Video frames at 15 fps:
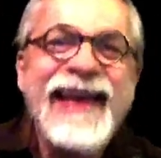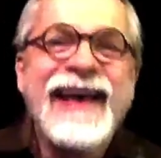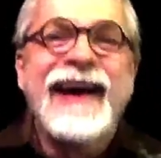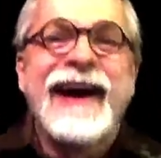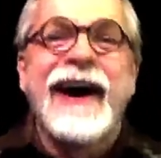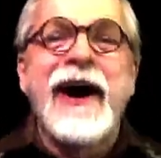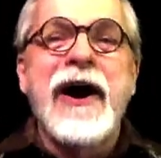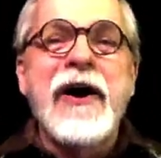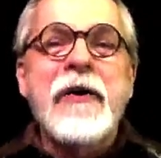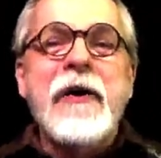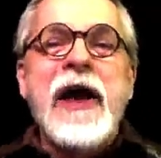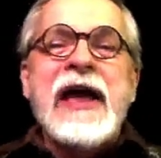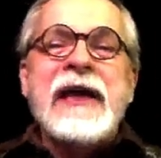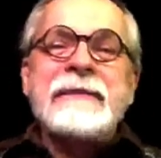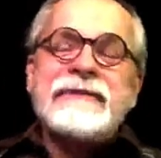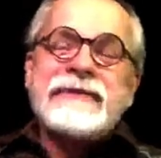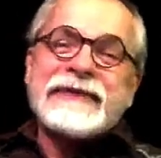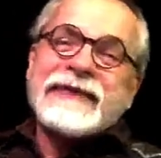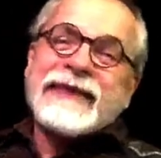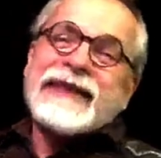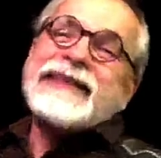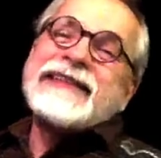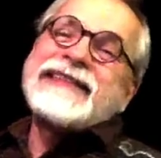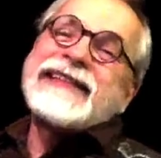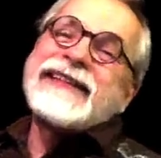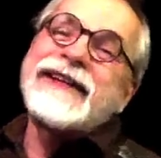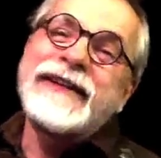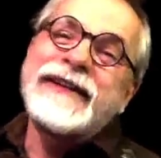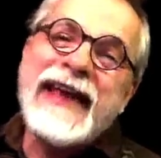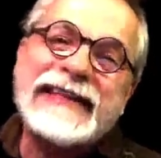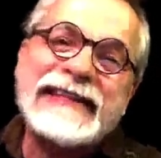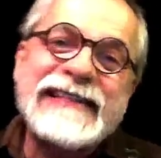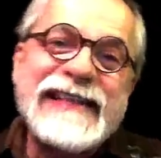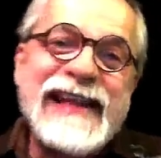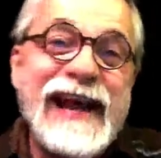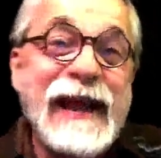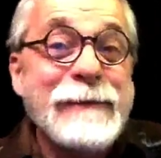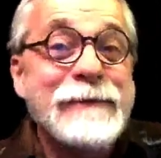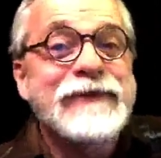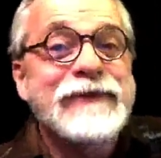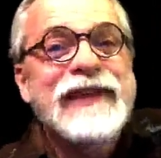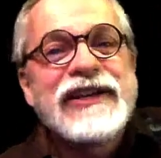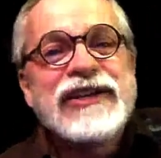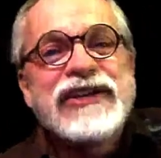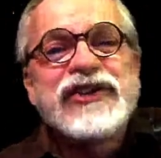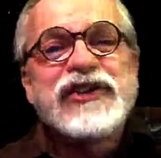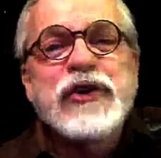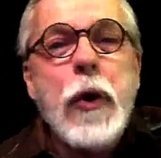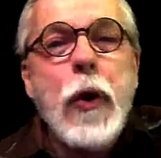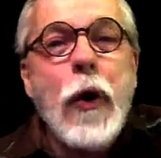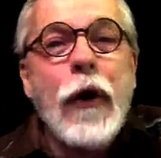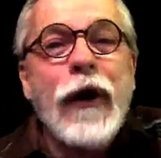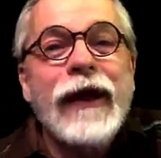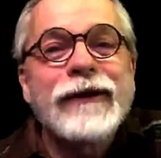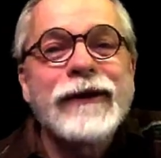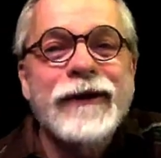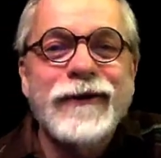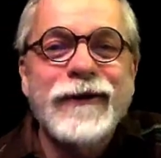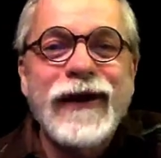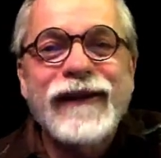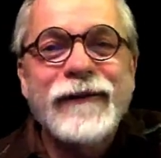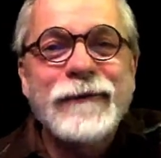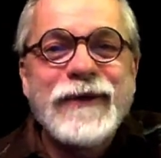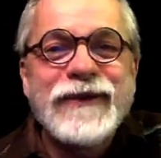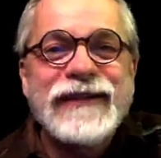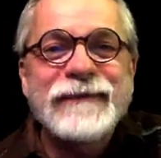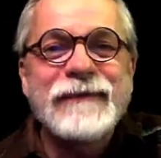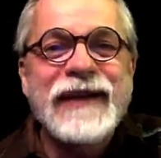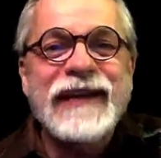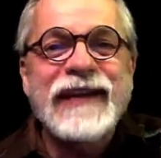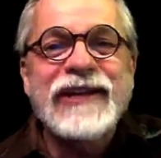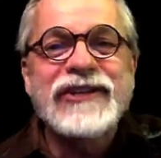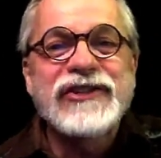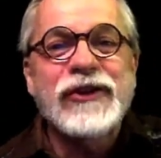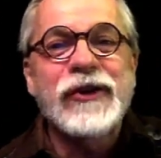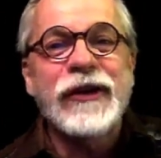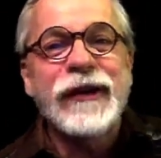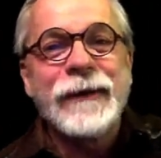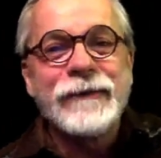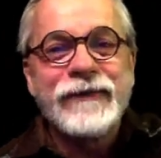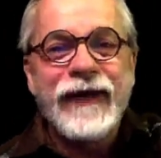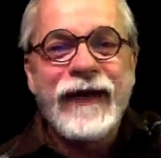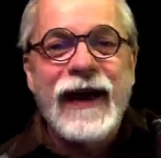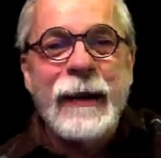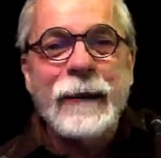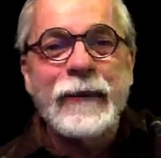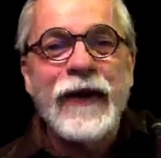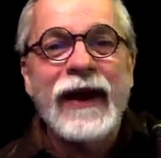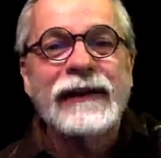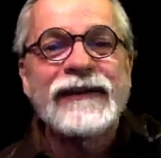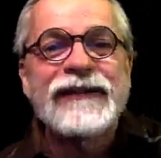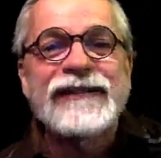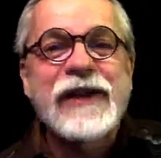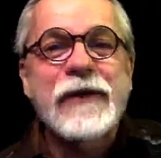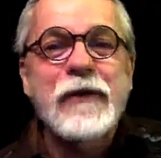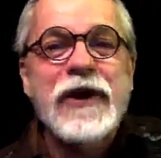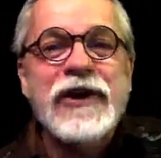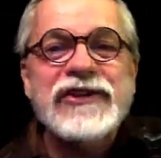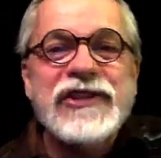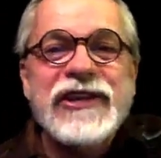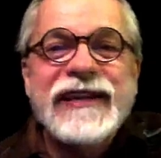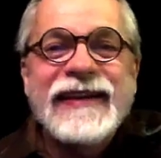All right. Until next time, enjoy your creative music making journey. I'm Bradley Sowash.